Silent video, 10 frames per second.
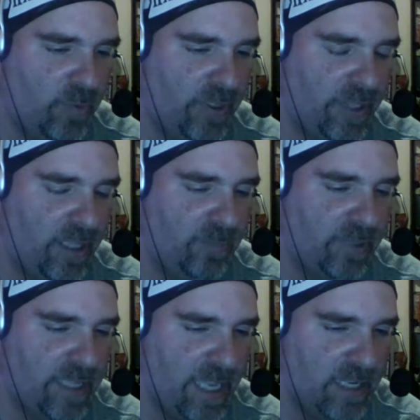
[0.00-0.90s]
Yeah,
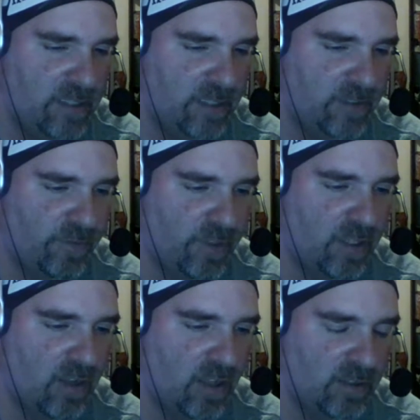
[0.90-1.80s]
whichever way.
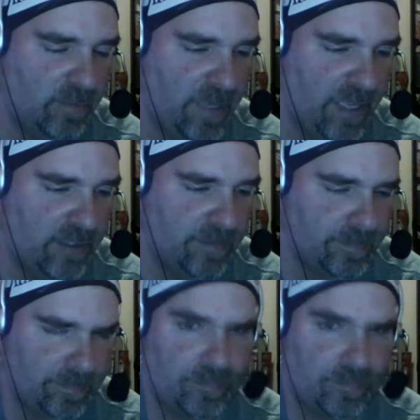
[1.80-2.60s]
They're making Tessa.